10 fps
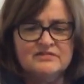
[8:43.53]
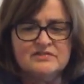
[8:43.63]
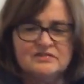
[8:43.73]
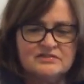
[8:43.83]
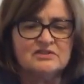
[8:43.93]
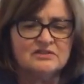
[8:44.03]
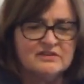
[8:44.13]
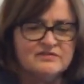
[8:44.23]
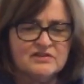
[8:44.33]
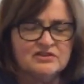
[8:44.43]
still
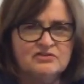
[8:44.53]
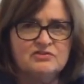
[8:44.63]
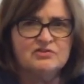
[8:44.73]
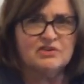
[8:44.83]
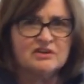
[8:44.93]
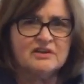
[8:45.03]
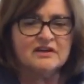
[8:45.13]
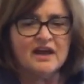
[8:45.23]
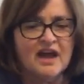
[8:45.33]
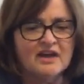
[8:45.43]
lives in New York,
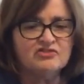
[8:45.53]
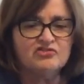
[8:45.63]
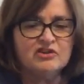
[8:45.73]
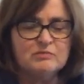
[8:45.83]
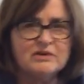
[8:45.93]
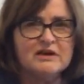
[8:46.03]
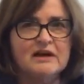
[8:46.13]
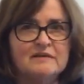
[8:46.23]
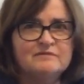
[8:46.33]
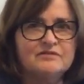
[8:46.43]
and she would
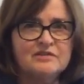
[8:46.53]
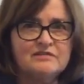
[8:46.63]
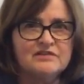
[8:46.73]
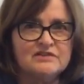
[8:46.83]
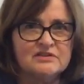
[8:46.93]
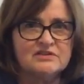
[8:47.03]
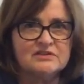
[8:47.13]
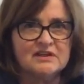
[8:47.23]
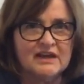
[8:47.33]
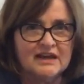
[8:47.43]
come for a visit
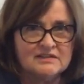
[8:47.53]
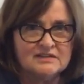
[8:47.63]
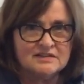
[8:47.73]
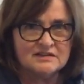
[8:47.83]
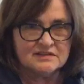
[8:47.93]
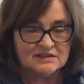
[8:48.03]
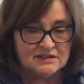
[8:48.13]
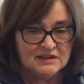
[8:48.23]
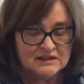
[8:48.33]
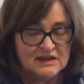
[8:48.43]
to Kansas
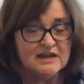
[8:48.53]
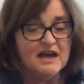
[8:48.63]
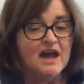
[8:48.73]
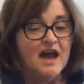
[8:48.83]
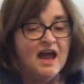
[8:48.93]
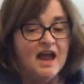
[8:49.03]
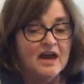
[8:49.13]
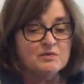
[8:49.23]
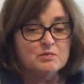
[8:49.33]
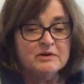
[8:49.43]
City,
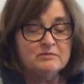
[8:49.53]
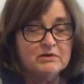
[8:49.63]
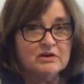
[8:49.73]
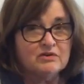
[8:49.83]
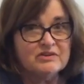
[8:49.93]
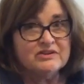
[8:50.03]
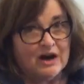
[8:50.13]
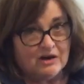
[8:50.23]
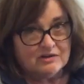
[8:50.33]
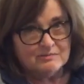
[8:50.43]
and we would go to
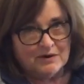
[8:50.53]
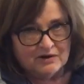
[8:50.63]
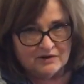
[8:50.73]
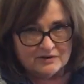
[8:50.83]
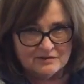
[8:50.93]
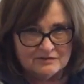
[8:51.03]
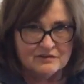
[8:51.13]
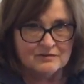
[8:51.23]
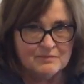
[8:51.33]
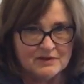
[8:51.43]
Yarn Barn,
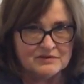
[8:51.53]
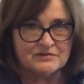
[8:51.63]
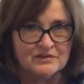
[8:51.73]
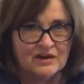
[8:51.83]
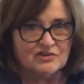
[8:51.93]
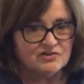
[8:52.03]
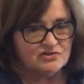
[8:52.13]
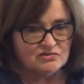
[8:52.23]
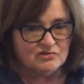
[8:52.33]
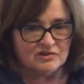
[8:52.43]
the best yarn
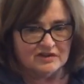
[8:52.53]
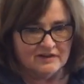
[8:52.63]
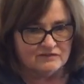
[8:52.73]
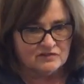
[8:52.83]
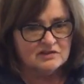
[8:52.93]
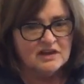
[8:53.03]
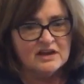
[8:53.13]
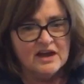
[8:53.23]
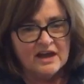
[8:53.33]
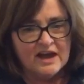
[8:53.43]
store ever,
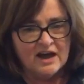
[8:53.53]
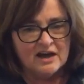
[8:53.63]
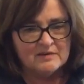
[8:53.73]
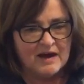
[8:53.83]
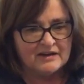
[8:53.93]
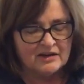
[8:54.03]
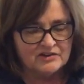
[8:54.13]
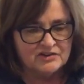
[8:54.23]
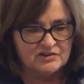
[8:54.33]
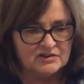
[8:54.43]
on
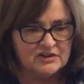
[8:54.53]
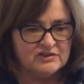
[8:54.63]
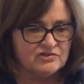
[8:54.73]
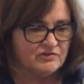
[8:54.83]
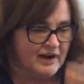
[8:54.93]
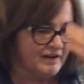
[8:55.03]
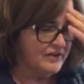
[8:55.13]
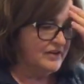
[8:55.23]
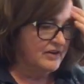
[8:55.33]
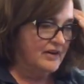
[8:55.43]
our yearly
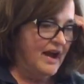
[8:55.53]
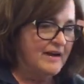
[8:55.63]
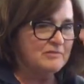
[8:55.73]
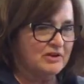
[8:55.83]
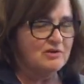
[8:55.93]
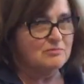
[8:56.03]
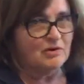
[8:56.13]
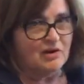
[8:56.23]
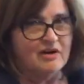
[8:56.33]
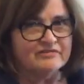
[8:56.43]
trek there. I would go
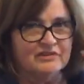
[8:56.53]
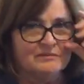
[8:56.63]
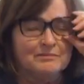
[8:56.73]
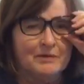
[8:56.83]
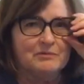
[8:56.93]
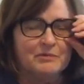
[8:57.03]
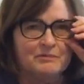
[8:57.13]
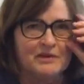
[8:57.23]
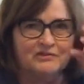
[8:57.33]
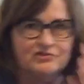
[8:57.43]
more often,
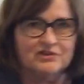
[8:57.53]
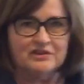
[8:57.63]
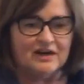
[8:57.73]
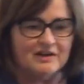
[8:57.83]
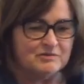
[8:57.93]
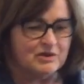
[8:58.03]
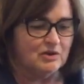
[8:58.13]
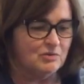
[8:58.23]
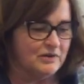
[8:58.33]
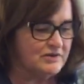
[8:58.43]
but she and I would
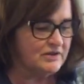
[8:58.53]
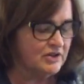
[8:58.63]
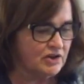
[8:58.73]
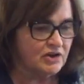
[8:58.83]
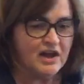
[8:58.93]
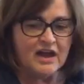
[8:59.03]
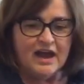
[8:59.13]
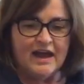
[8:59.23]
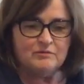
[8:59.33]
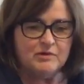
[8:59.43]
go once a year,
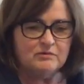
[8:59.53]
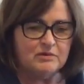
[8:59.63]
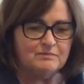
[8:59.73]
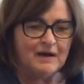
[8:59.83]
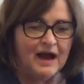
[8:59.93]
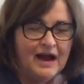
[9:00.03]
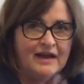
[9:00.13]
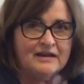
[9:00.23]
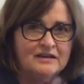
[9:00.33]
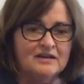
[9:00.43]
and we would
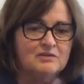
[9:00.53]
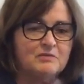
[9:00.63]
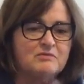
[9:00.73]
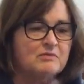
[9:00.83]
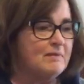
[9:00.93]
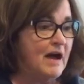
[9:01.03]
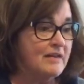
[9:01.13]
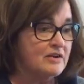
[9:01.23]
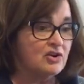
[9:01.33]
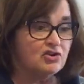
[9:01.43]
buy
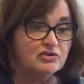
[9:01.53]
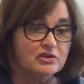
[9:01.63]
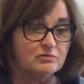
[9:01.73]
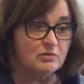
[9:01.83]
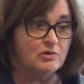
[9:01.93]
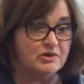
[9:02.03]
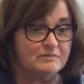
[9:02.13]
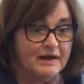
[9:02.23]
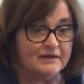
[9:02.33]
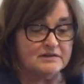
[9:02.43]
the current
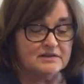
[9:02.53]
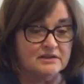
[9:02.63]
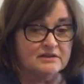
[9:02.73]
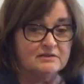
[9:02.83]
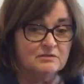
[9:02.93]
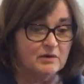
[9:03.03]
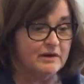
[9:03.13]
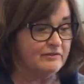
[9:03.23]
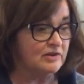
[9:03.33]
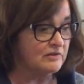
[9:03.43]
Rowan magazine,
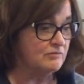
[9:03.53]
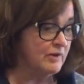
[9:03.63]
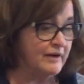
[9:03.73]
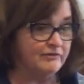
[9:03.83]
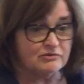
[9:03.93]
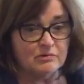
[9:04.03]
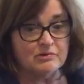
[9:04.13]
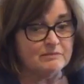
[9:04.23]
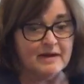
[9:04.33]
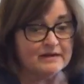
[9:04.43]
whatever
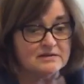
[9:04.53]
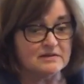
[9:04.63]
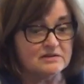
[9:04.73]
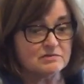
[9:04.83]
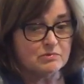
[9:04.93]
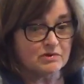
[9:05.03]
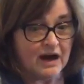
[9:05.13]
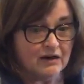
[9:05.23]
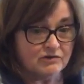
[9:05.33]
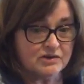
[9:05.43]
Rowan magazines were
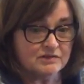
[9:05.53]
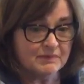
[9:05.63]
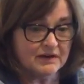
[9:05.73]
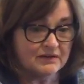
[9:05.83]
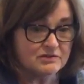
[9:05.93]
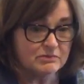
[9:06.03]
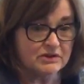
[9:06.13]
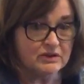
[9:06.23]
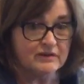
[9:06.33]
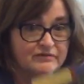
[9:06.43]
out, because
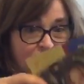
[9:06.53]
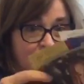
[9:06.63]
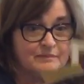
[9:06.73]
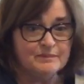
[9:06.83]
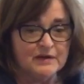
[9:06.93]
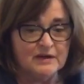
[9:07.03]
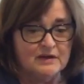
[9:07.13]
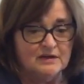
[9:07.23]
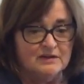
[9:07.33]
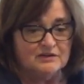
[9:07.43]
we loved them.
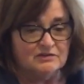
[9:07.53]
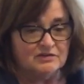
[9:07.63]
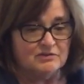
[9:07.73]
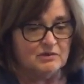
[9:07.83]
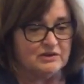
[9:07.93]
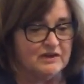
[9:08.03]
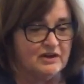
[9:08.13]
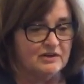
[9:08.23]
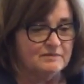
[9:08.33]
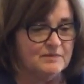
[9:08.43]
You don't know what they
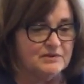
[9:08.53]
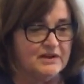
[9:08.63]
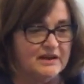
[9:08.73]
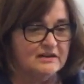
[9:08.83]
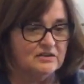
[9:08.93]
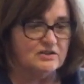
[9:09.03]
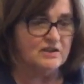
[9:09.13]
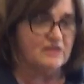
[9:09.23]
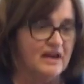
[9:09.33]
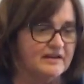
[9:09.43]
are, but they
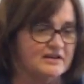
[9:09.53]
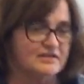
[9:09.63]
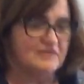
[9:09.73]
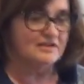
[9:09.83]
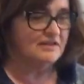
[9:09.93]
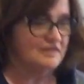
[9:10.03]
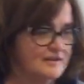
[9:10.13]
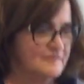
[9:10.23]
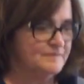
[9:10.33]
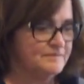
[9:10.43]
look like.
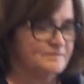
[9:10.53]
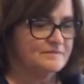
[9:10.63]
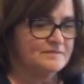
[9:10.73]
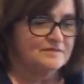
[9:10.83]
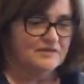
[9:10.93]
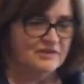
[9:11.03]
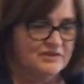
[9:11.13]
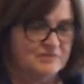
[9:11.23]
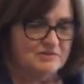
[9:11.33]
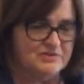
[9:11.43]
See,
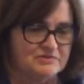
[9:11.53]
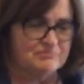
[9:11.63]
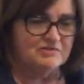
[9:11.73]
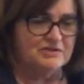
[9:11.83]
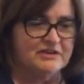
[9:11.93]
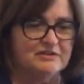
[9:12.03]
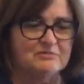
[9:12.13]
this one's really